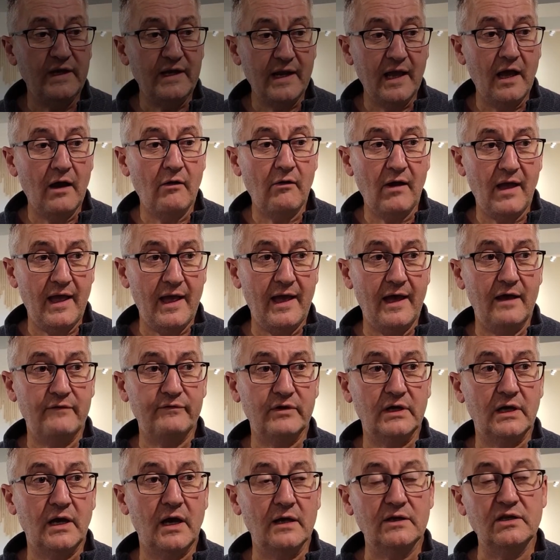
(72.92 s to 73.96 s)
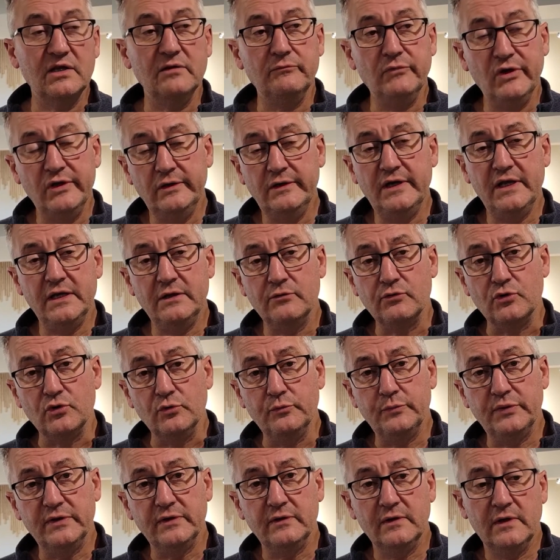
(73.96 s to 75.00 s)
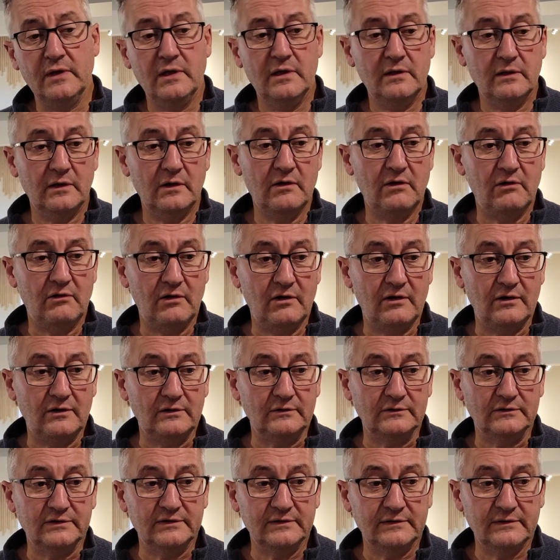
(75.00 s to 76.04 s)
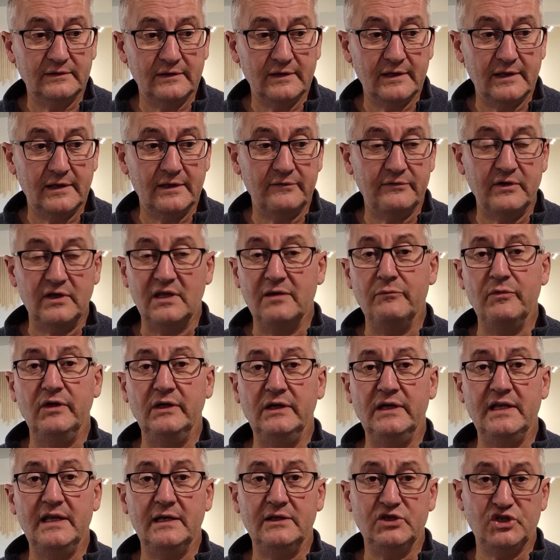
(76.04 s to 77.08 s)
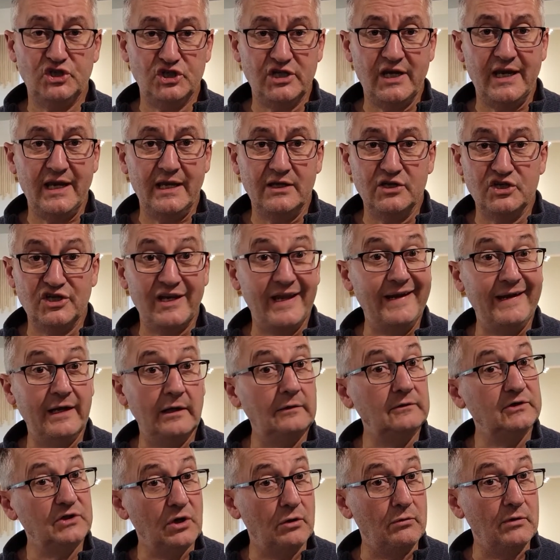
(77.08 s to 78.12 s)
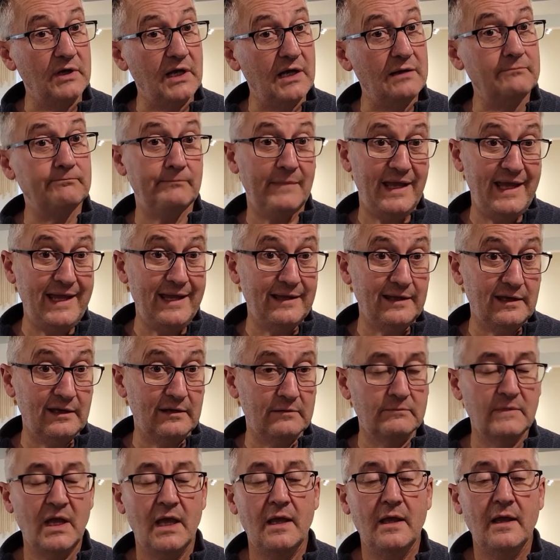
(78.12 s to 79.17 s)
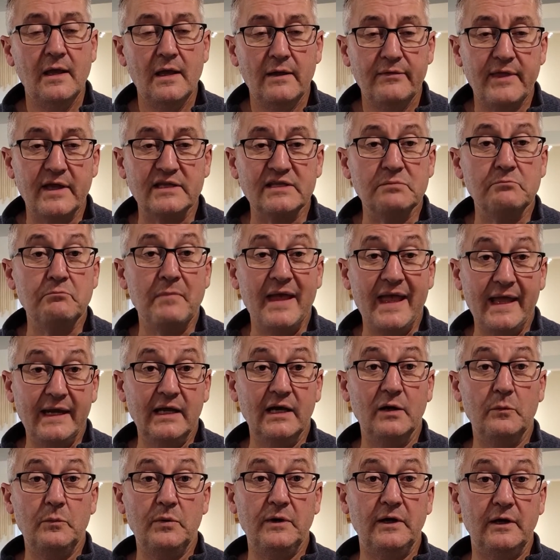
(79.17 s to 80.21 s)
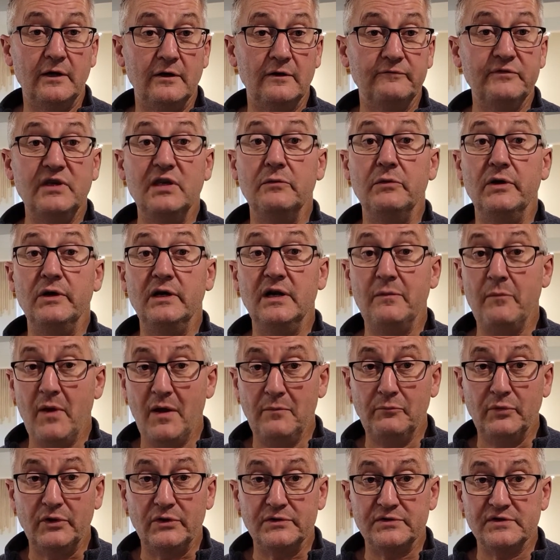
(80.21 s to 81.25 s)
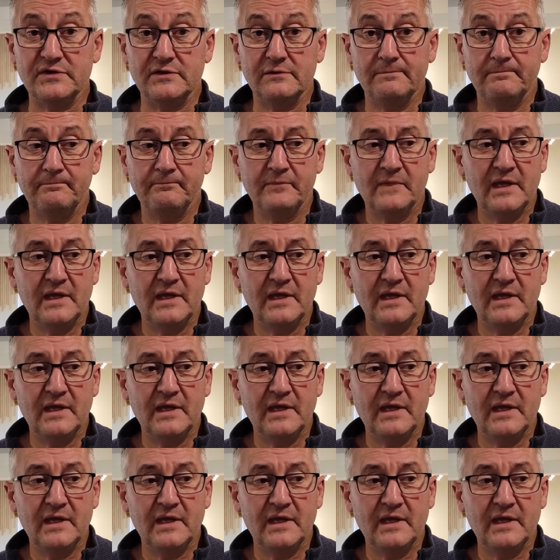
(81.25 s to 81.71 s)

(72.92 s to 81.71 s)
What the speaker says: we now have a community group called the Community Exchange in Altona, Inc. that's made up of community members.